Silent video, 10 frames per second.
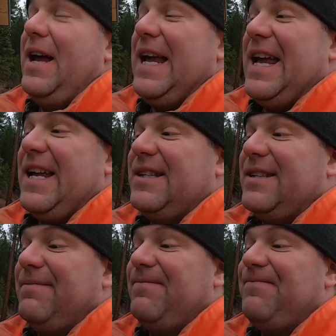
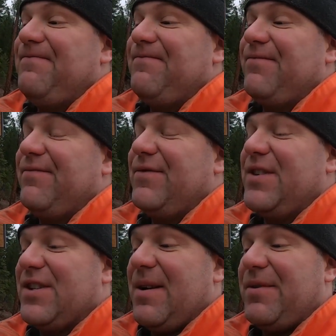And
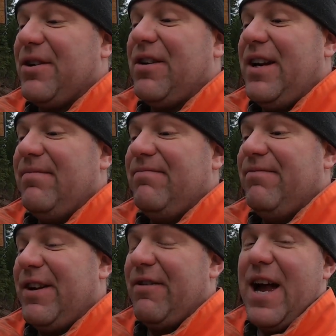to some degree,
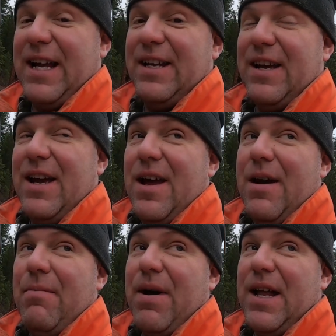they're right.
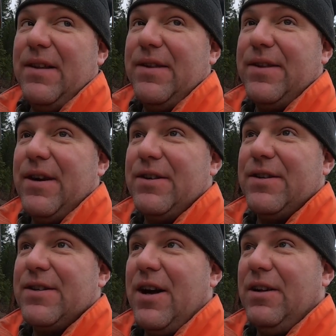But
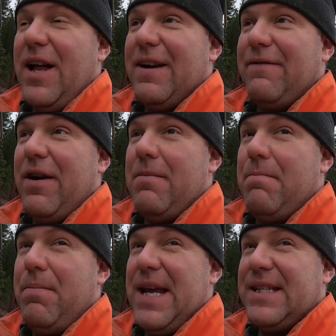there's a lot of very
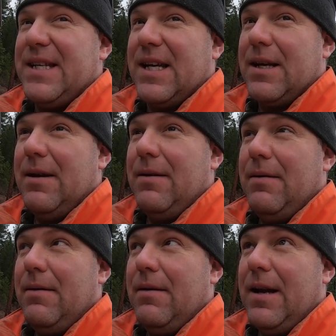basic,
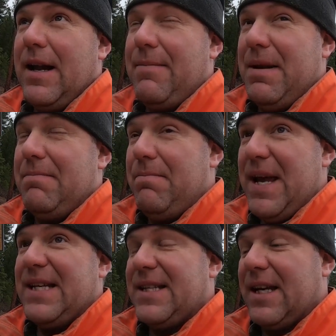and I mean
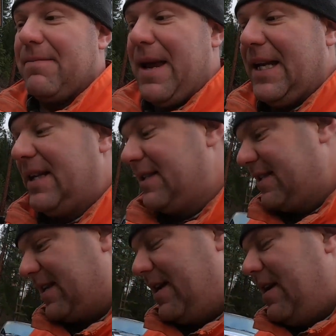basic
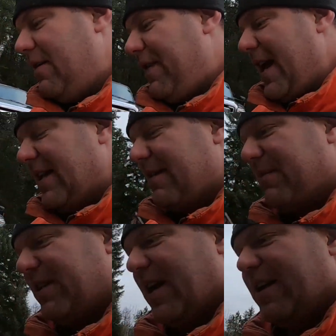maintenance that
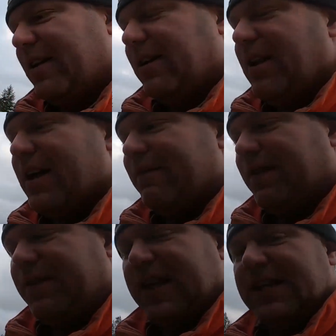can be done on a lot of
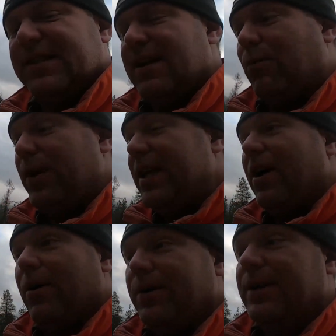the things that we
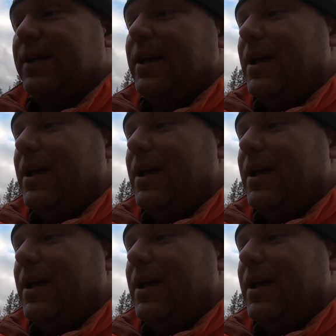own.